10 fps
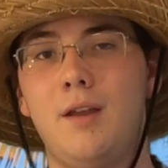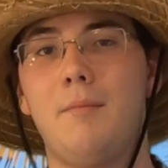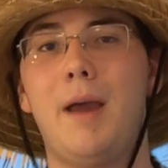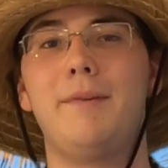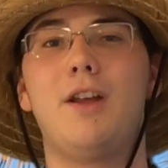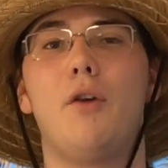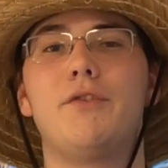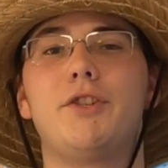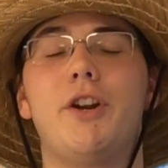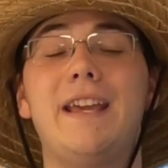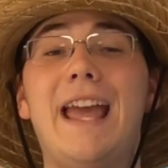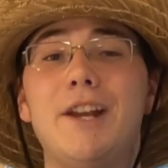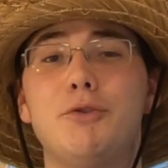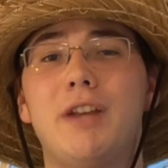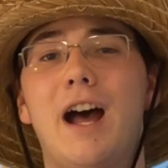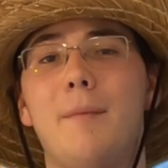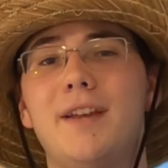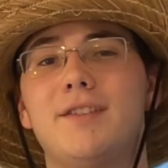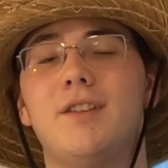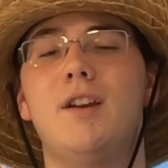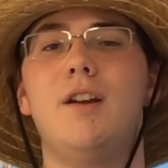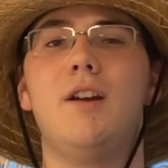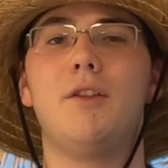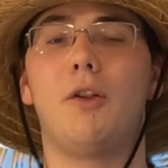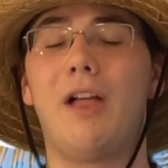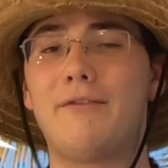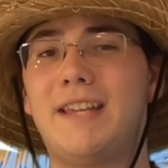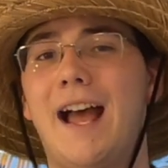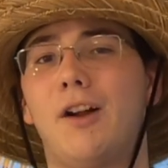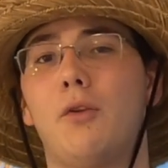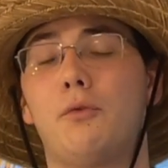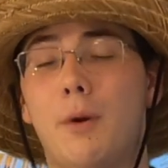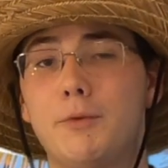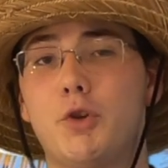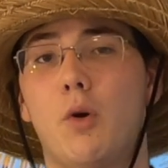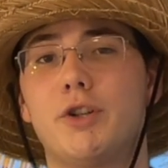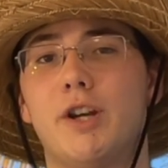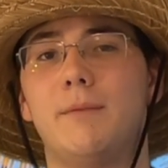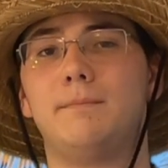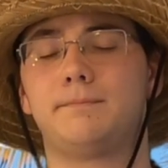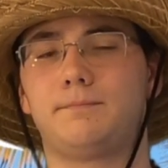Miami Dolphins are getting Andrew Thomas, the left tackle from Georgia.